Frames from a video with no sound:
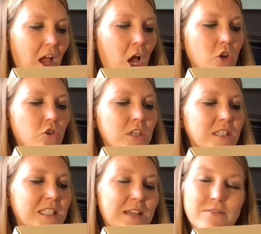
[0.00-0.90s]

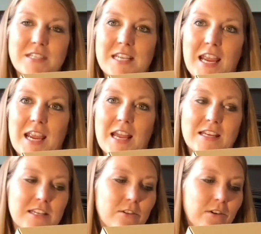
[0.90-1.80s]
170
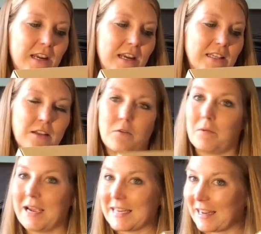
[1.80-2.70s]
degrees
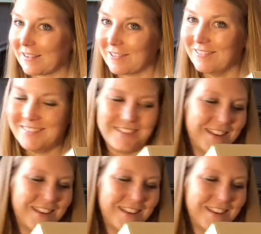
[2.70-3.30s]
wide angle,